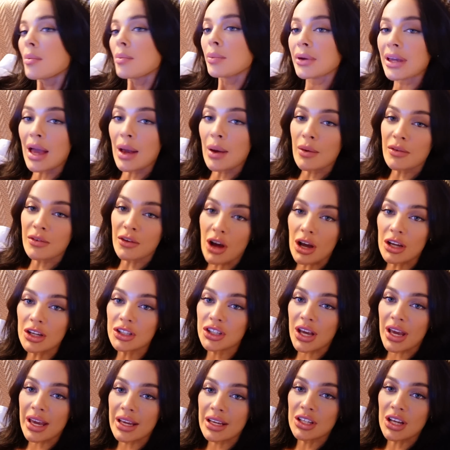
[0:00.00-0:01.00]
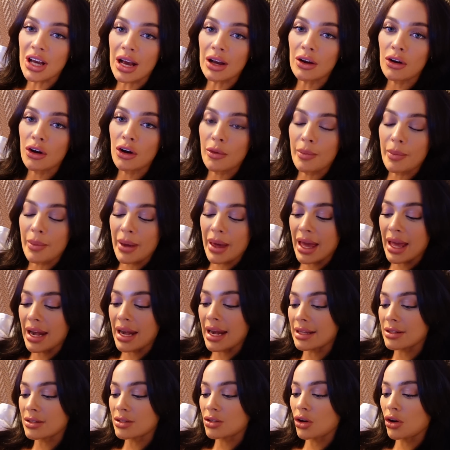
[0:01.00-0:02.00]
But yeah, we've got a Shake Shack coming.
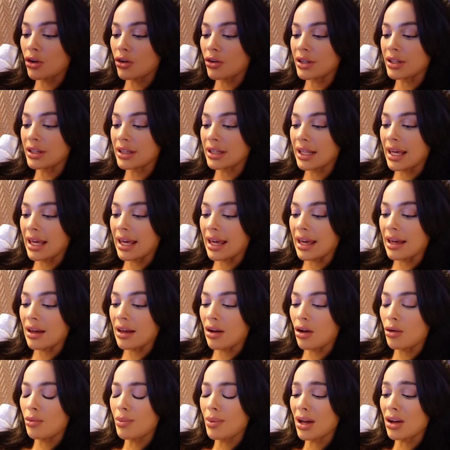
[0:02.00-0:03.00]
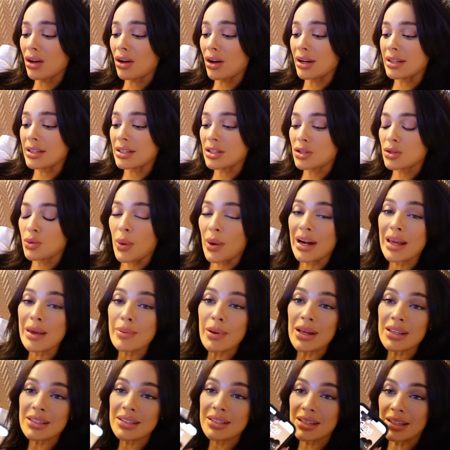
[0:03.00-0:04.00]
It's currently, oh my god, it's 20
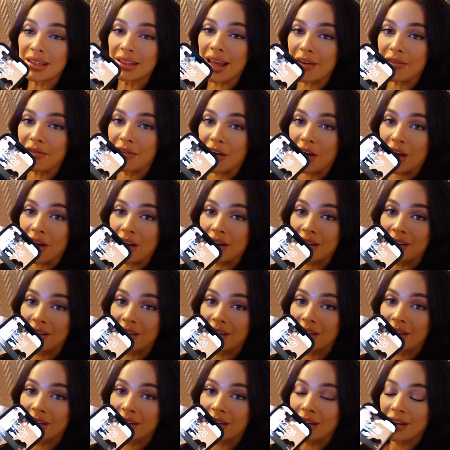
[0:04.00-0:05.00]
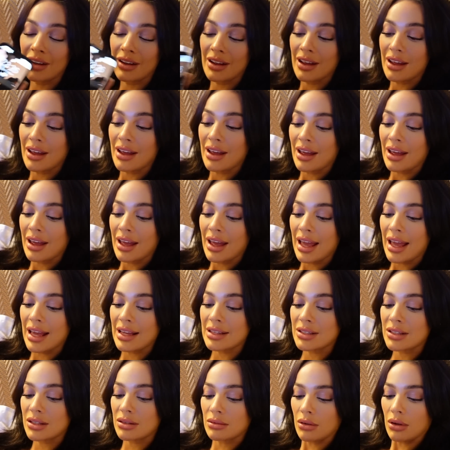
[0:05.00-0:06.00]
past 11.
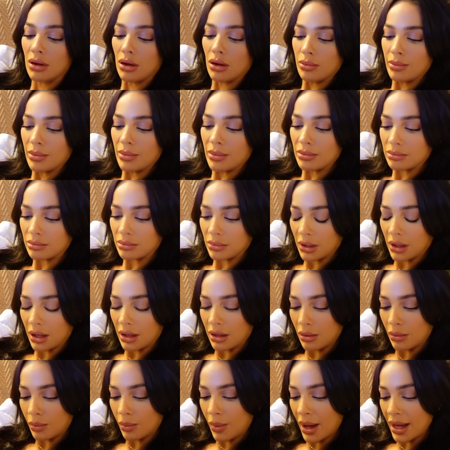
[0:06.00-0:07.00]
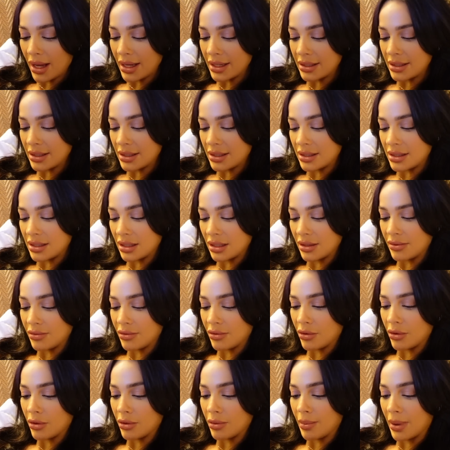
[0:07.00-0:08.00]
It's, why is this
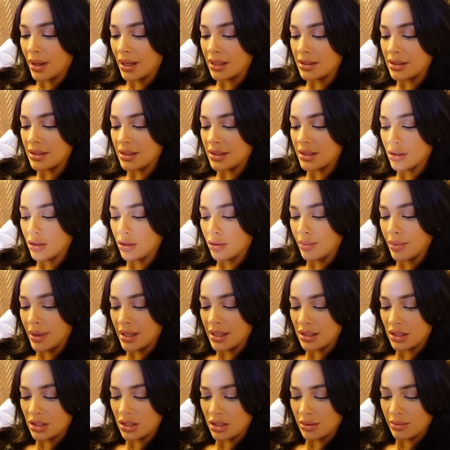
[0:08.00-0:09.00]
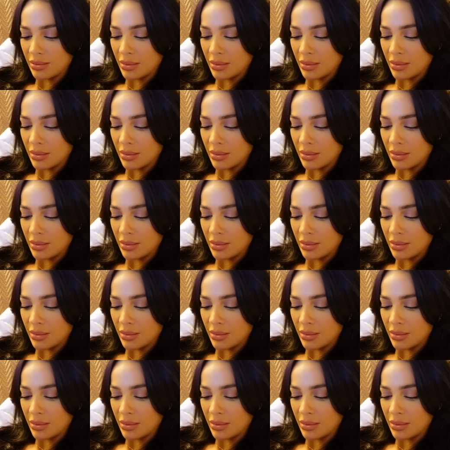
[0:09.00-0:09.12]
delivery man still messaging